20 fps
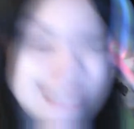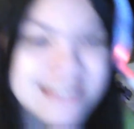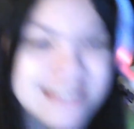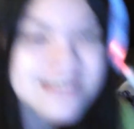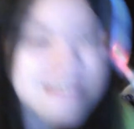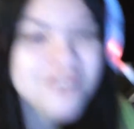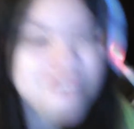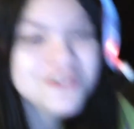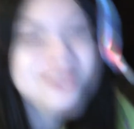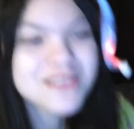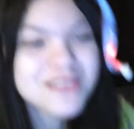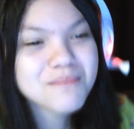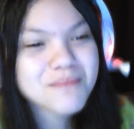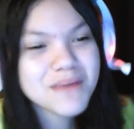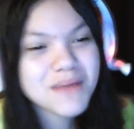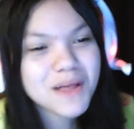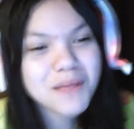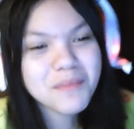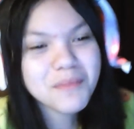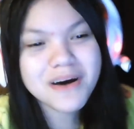stuffed in the
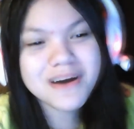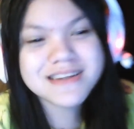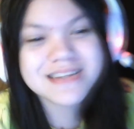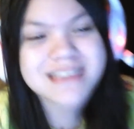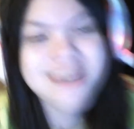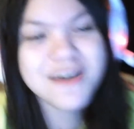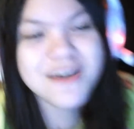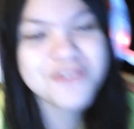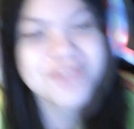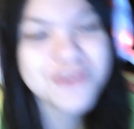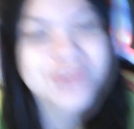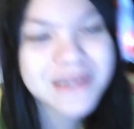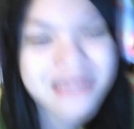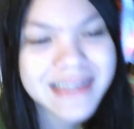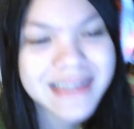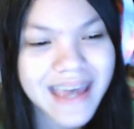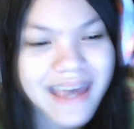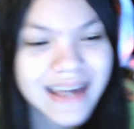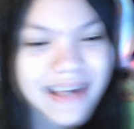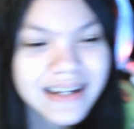mailbox ever
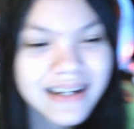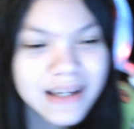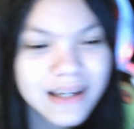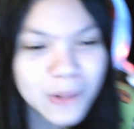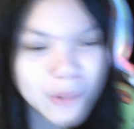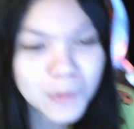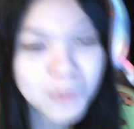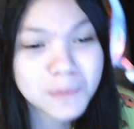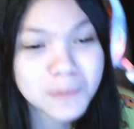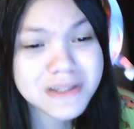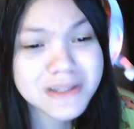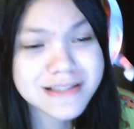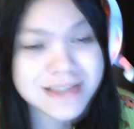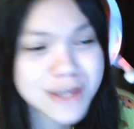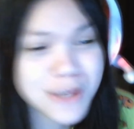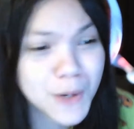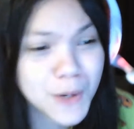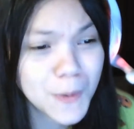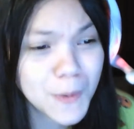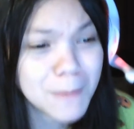again will be
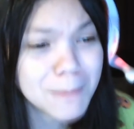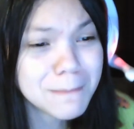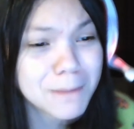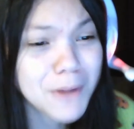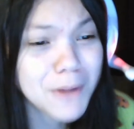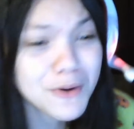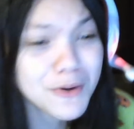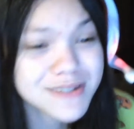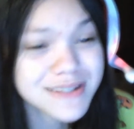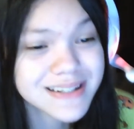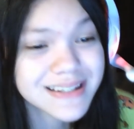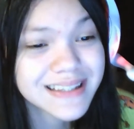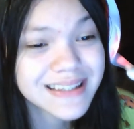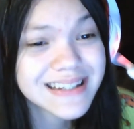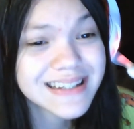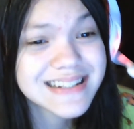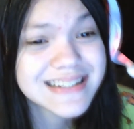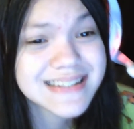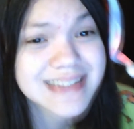too emotionally